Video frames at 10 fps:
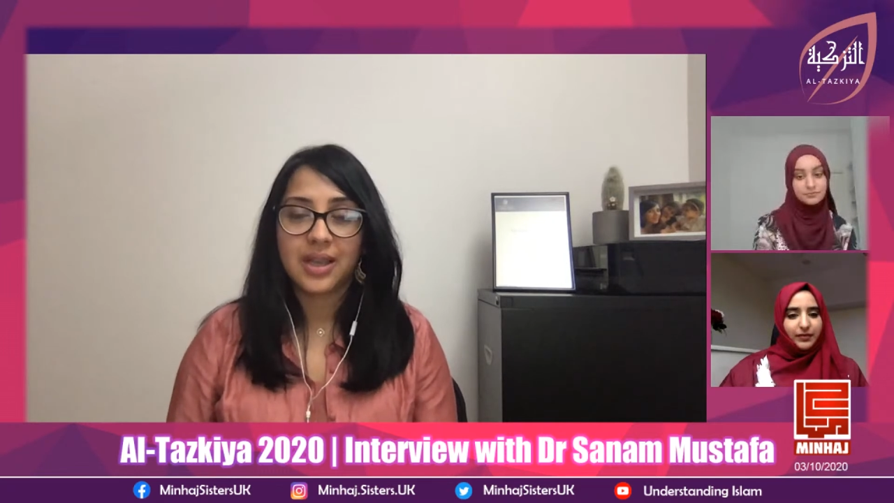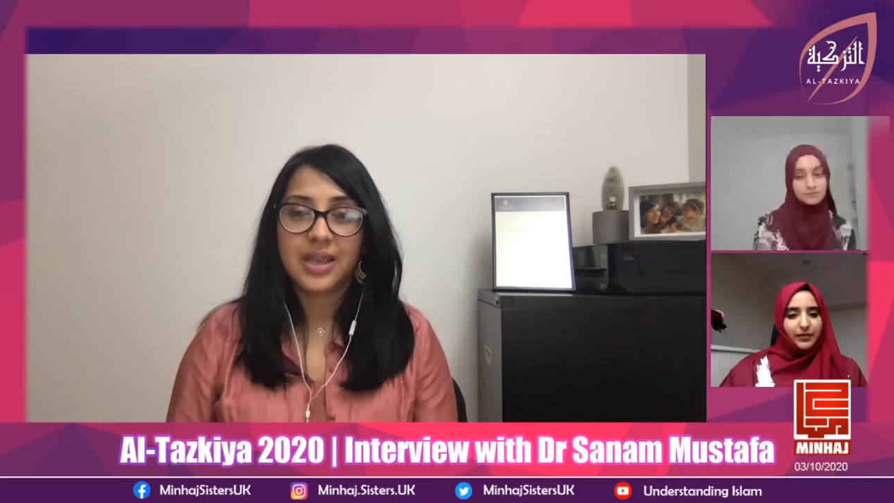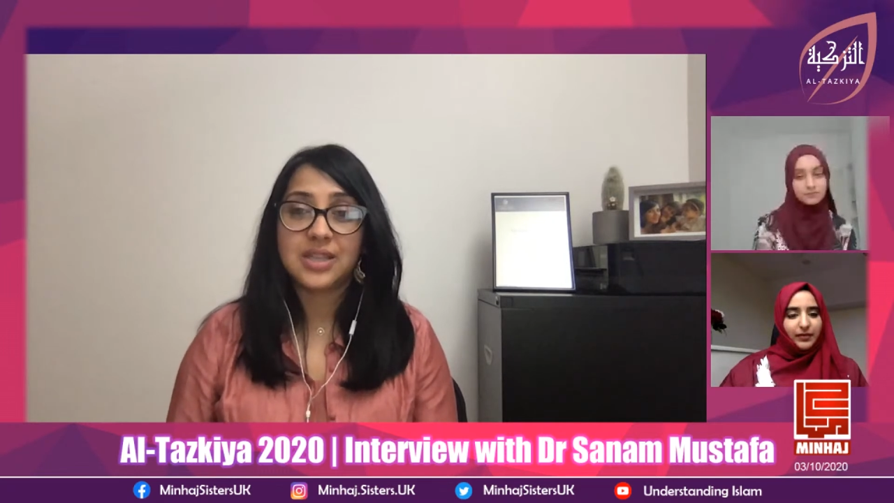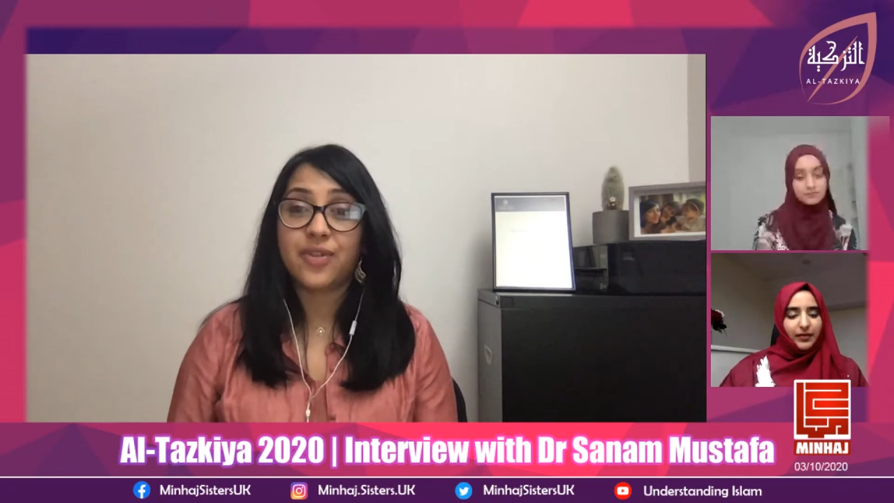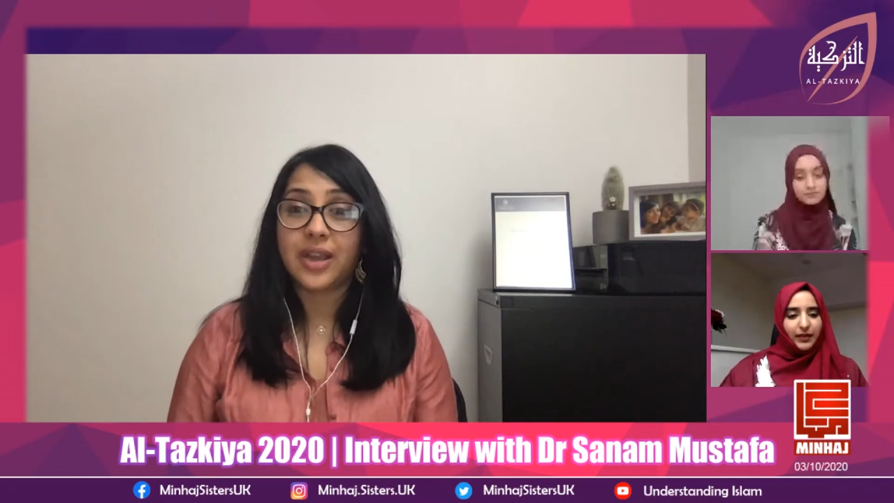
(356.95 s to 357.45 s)

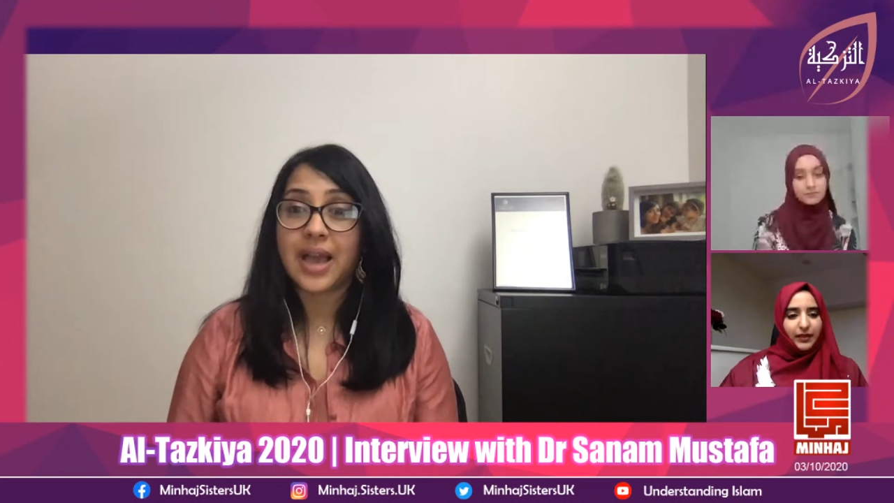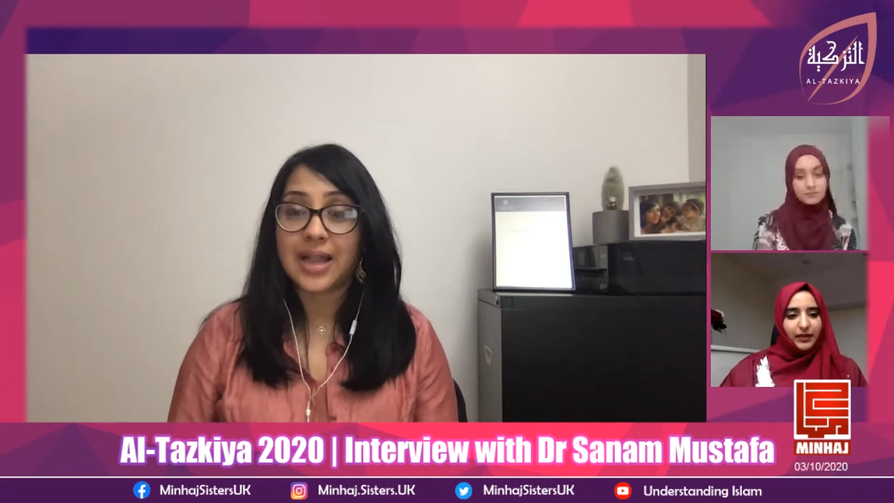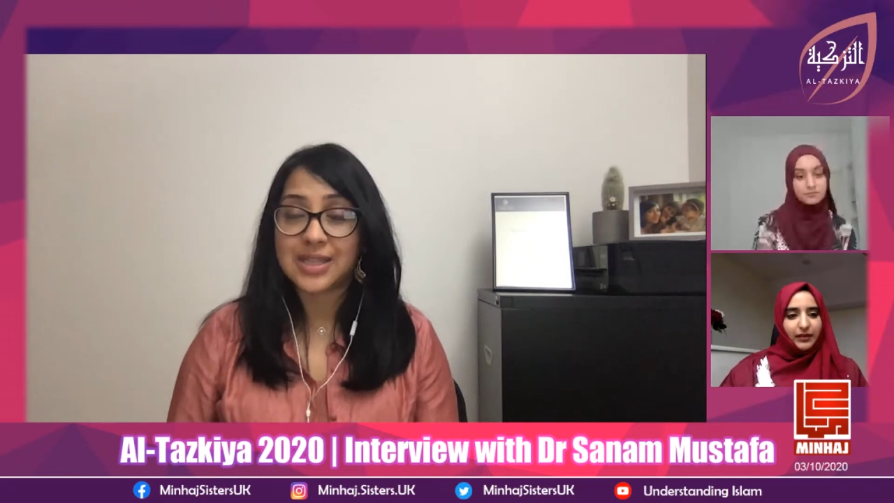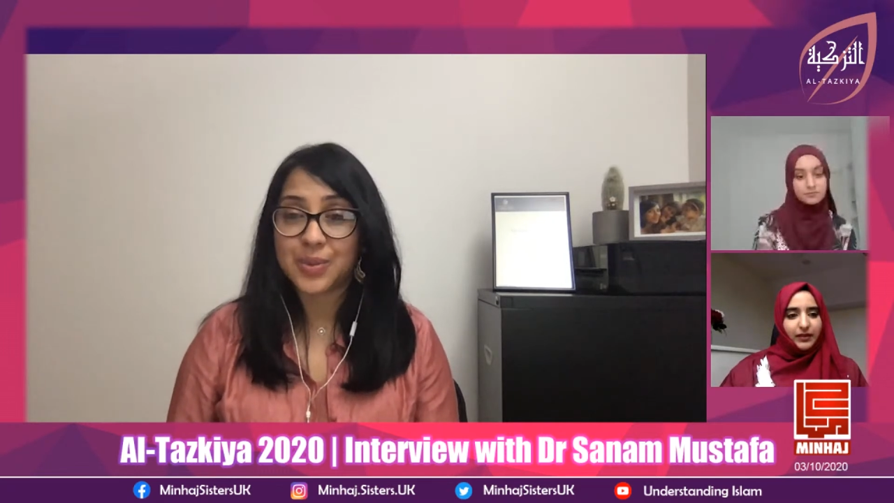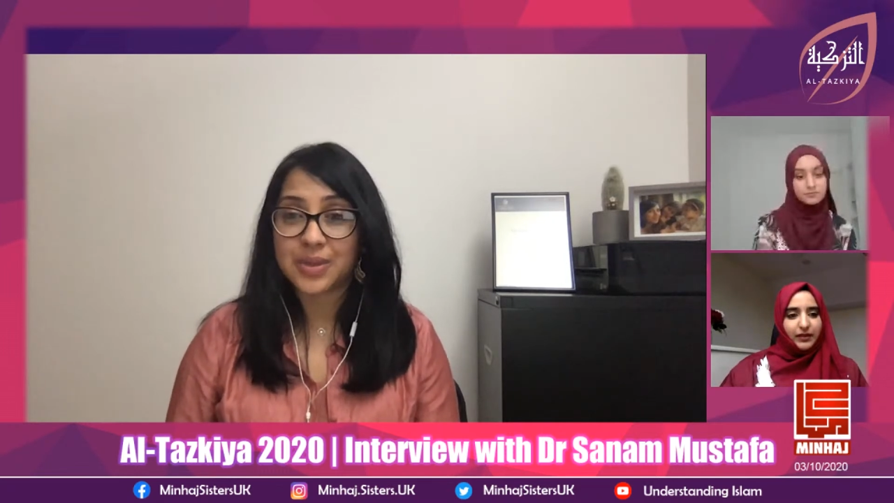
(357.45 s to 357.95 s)
He's very
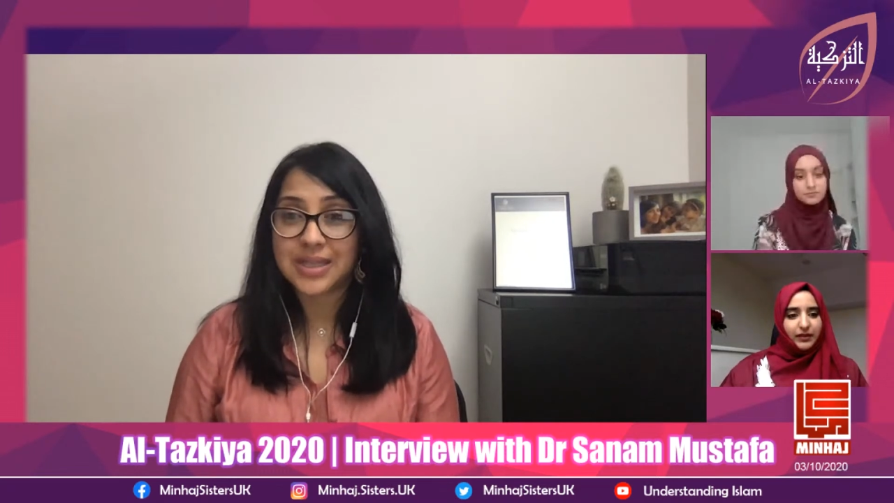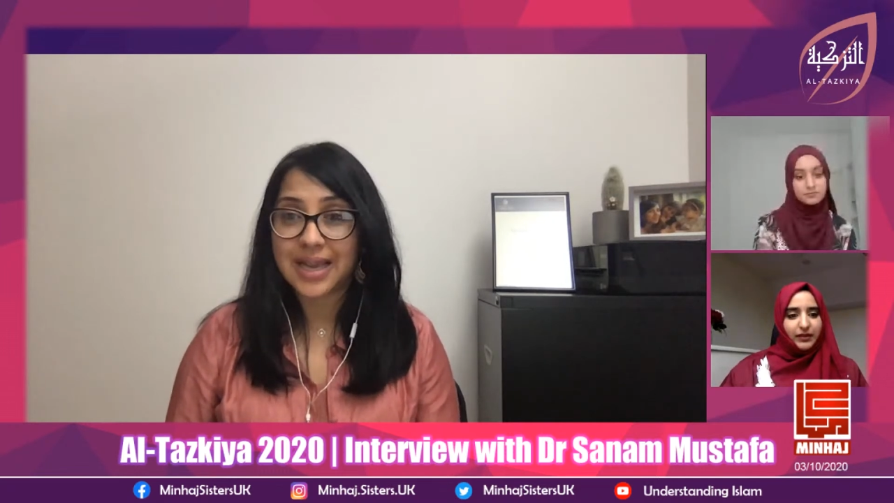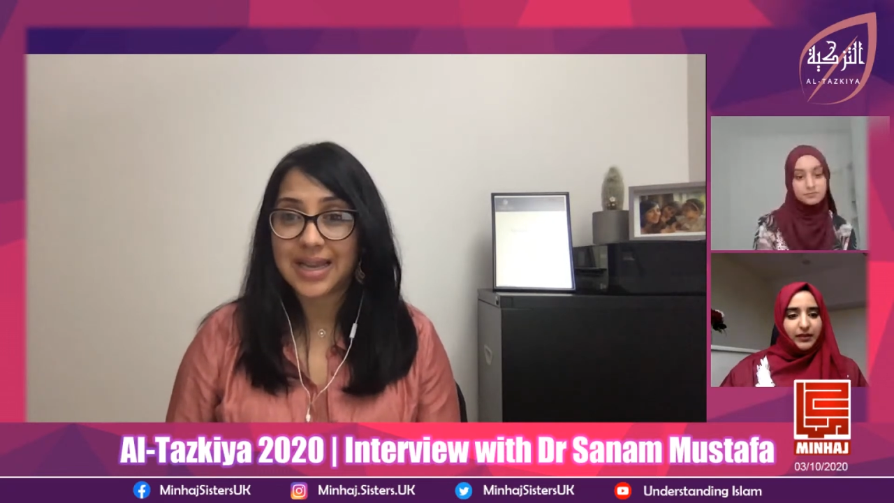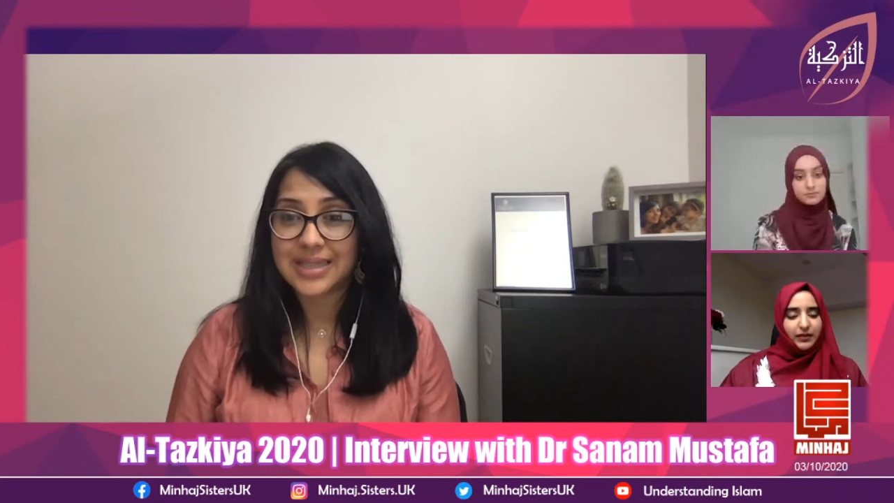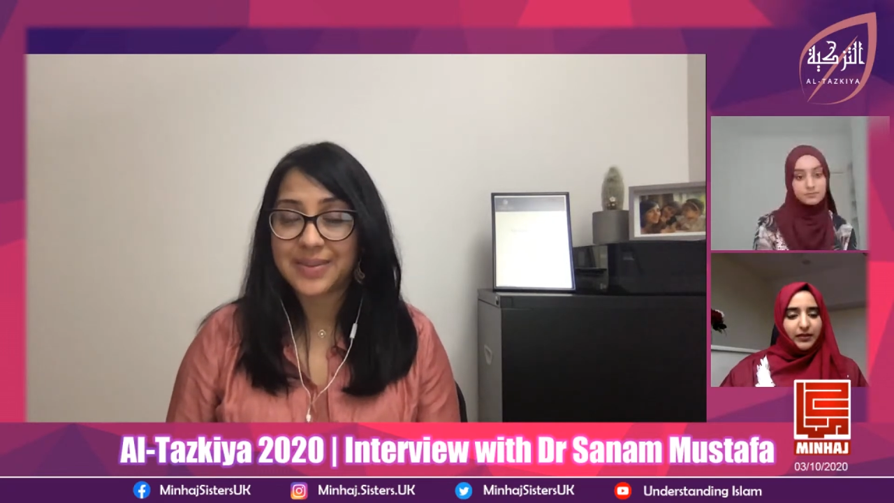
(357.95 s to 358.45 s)
hands-on
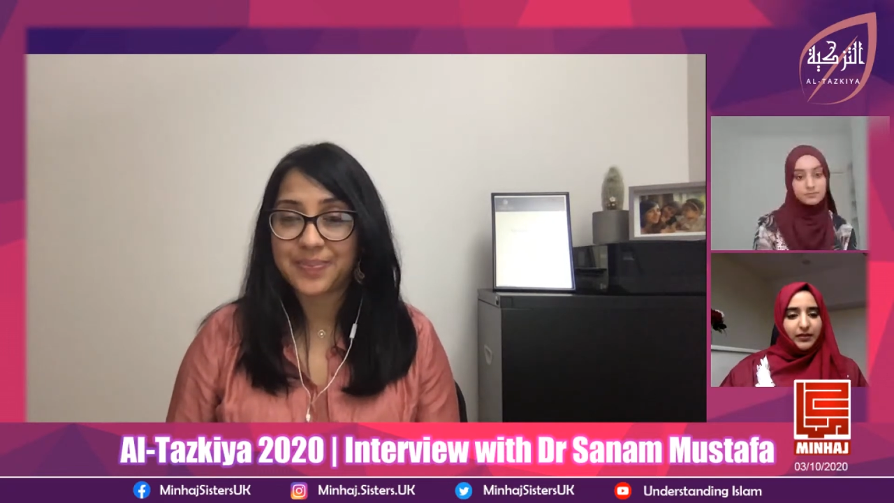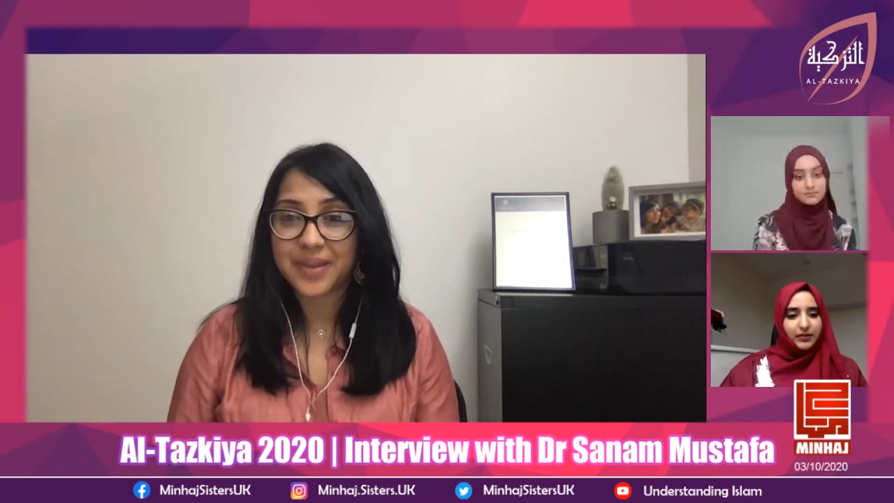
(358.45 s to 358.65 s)
dad.